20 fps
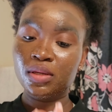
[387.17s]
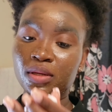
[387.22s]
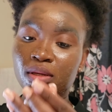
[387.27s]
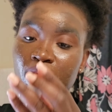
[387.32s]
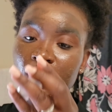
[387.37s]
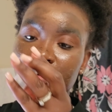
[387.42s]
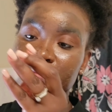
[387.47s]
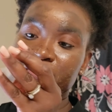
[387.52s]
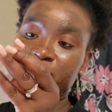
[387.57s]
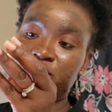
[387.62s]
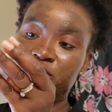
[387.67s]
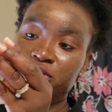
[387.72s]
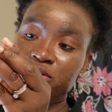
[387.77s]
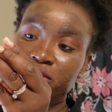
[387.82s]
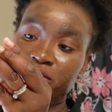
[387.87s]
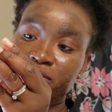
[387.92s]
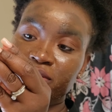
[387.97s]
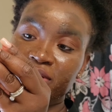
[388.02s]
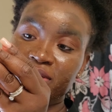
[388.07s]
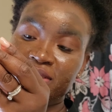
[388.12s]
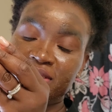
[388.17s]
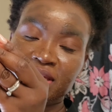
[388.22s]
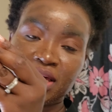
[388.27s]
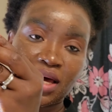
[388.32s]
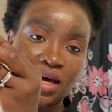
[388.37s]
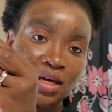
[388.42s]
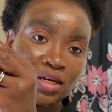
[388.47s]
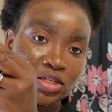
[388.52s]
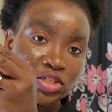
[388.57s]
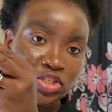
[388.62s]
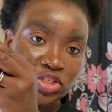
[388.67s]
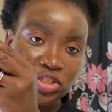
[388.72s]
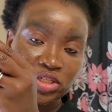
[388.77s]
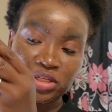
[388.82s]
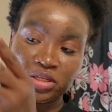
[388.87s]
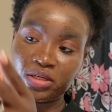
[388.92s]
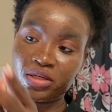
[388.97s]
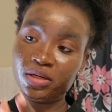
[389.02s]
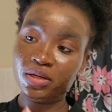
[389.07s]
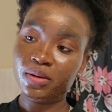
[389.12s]
Now I'm just gonna attach
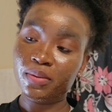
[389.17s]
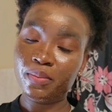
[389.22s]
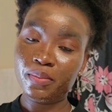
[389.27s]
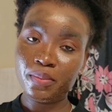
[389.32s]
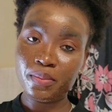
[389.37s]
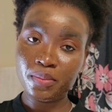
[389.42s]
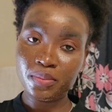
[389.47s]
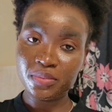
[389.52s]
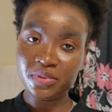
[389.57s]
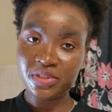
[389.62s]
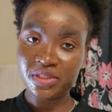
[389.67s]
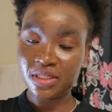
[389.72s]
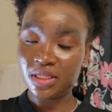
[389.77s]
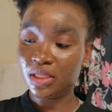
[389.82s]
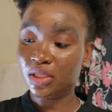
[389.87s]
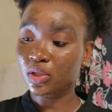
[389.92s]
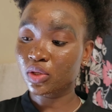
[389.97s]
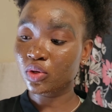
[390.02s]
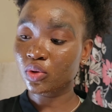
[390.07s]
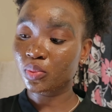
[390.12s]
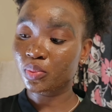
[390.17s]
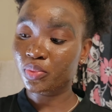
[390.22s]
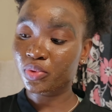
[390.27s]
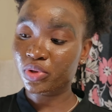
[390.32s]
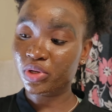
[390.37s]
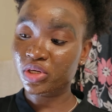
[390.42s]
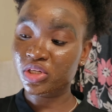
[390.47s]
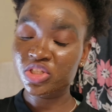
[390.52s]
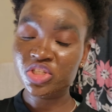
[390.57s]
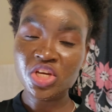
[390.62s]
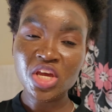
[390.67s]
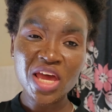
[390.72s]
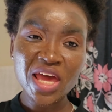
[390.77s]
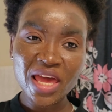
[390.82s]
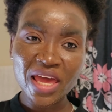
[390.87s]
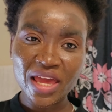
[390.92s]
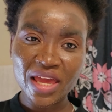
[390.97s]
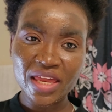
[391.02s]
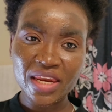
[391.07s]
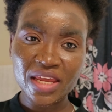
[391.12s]
the silicone brush,
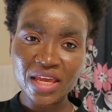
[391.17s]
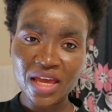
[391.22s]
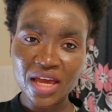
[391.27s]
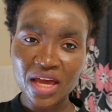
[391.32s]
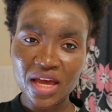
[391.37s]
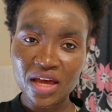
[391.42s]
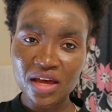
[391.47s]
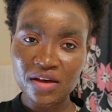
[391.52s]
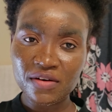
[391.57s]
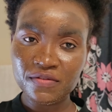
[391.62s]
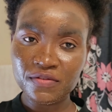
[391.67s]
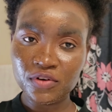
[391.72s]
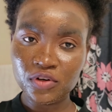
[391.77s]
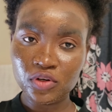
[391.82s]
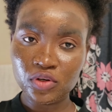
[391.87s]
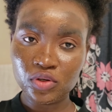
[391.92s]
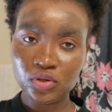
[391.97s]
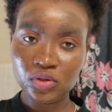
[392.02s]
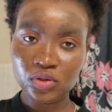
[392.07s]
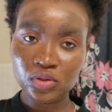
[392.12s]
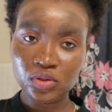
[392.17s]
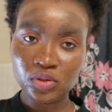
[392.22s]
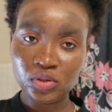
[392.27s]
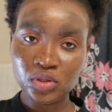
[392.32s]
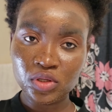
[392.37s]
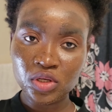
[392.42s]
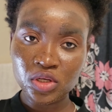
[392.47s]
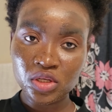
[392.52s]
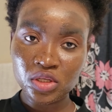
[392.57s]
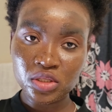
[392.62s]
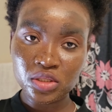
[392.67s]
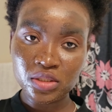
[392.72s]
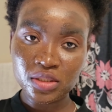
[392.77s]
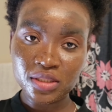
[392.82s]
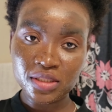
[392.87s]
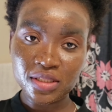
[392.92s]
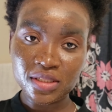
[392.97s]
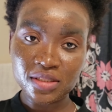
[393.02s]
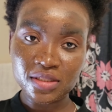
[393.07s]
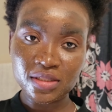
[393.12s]
and they have
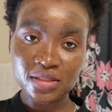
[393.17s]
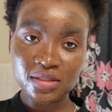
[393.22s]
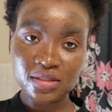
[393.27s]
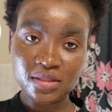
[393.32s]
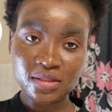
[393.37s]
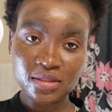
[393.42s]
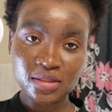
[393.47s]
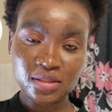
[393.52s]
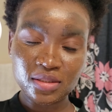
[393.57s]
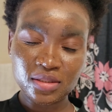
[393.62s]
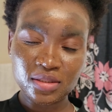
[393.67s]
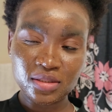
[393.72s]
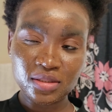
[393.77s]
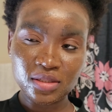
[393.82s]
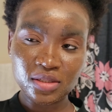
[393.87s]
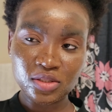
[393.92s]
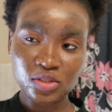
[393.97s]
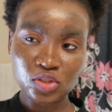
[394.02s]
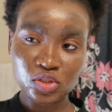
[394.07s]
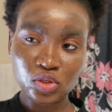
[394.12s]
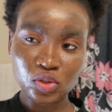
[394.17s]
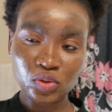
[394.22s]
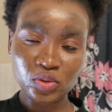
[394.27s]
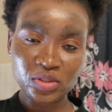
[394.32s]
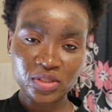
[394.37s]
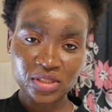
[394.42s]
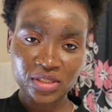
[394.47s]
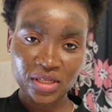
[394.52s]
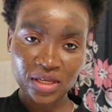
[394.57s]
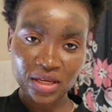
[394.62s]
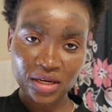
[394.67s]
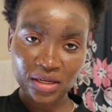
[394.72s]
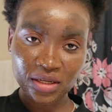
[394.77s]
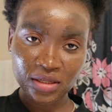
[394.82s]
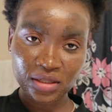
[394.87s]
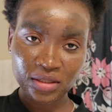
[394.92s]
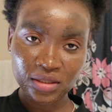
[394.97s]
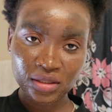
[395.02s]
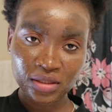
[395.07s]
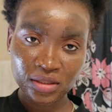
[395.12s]
this is the slow
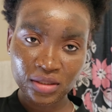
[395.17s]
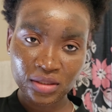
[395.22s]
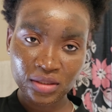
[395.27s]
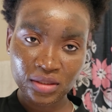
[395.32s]
setting